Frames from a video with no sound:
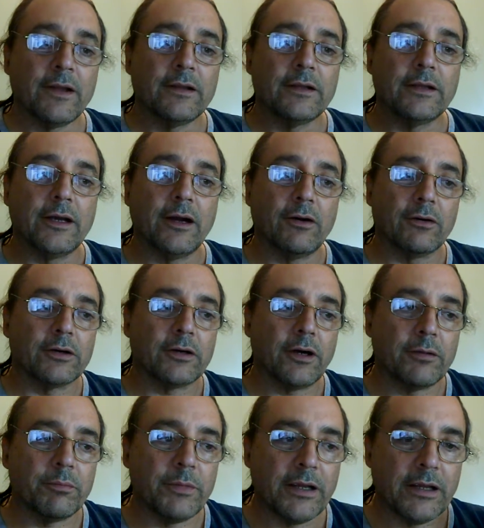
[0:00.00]
Now,
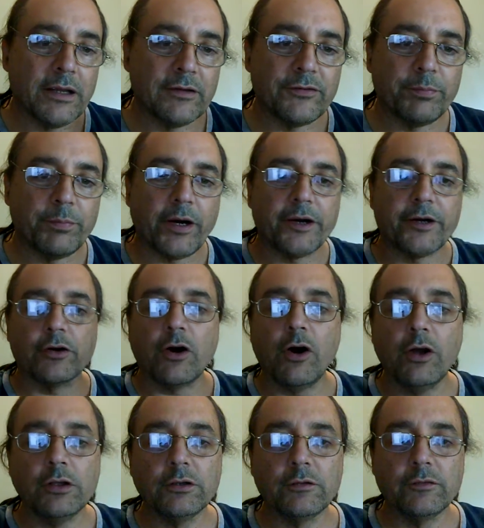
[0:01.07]
God may inspire
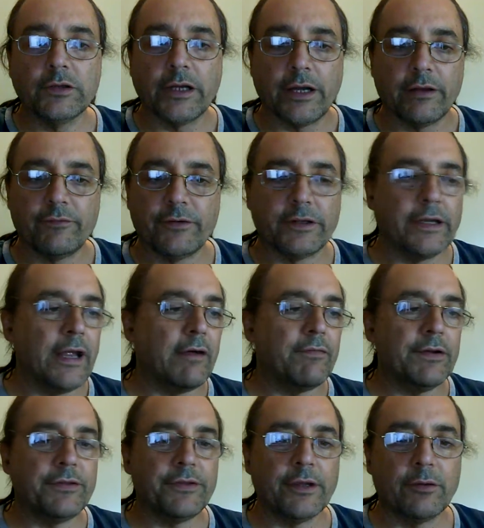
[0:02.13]
all of life and
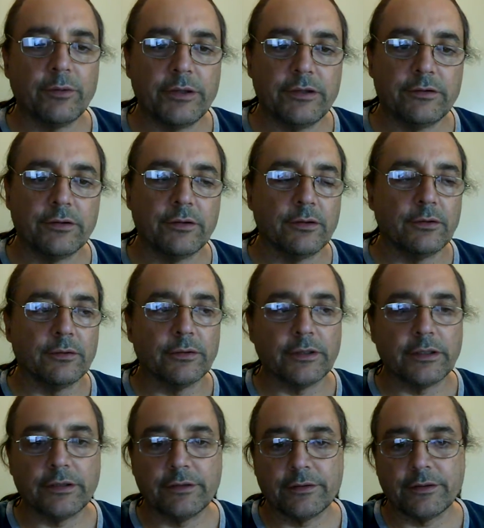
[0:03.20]
everything we do.
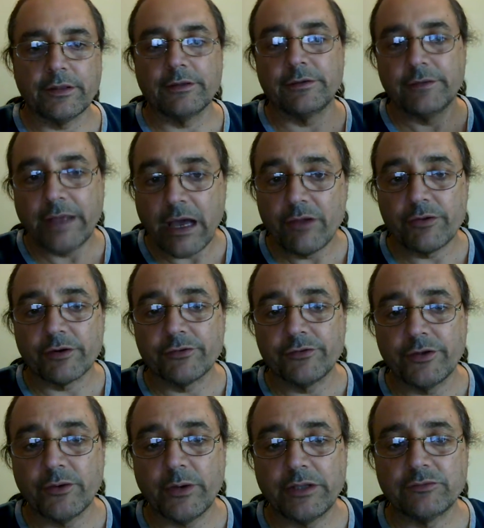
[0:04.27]
And now there's
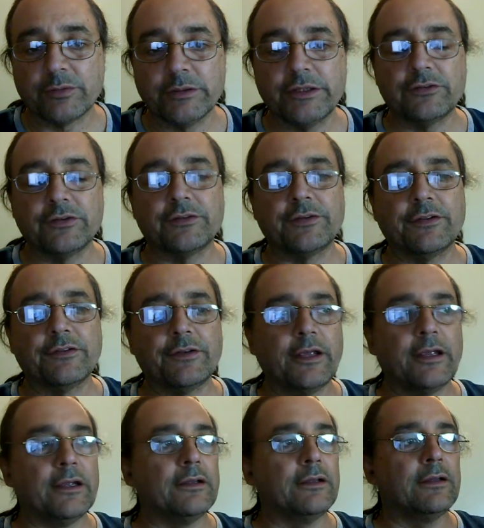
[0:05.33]
New Age religions that
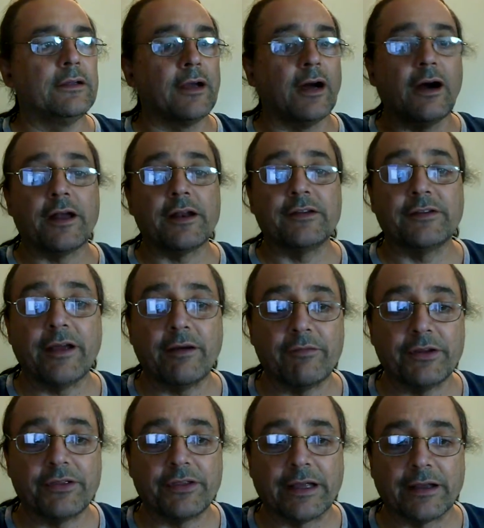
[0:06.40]
say God is
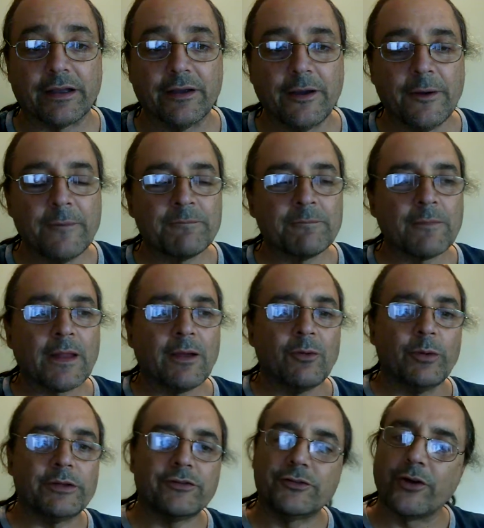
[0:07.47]
everything,
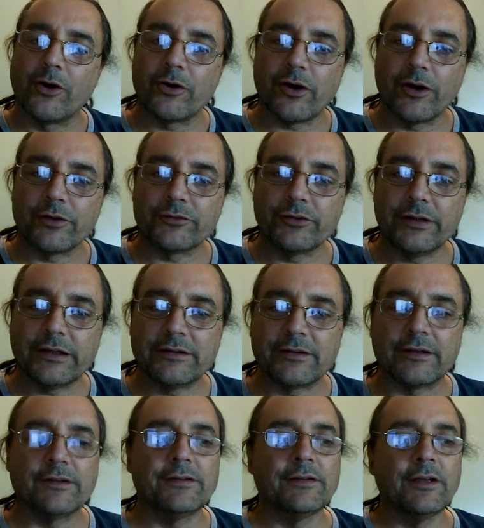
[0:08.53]
which don't contradict
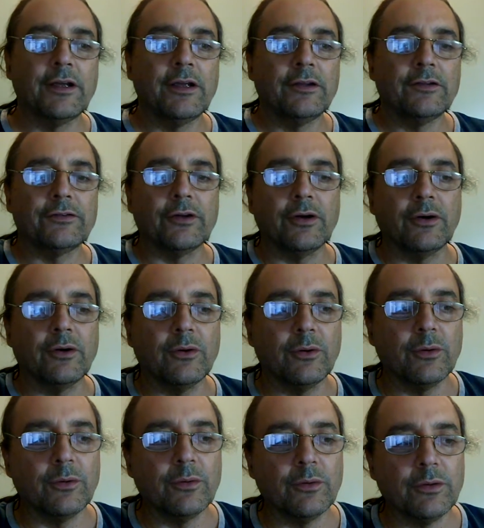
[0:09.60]
this. So
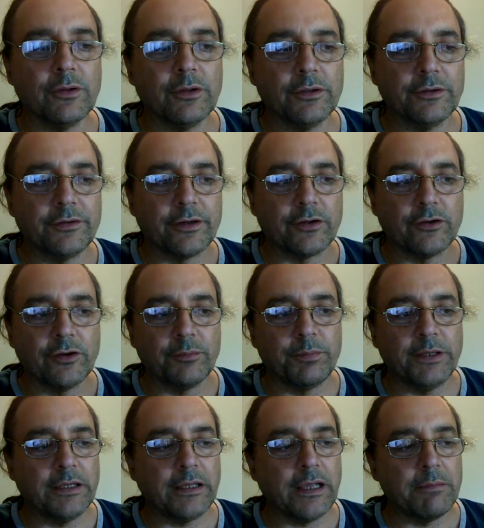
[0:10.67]
there could
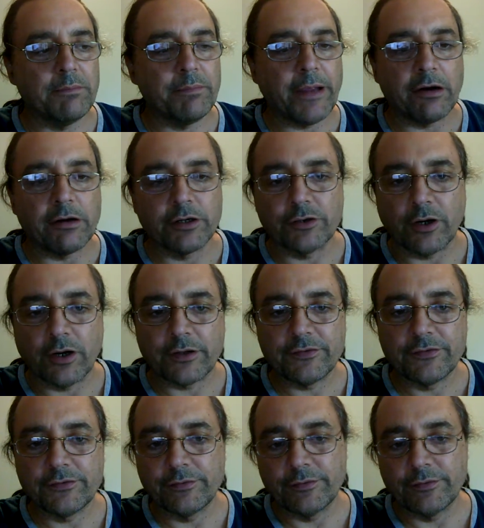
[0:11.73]
be a paradox.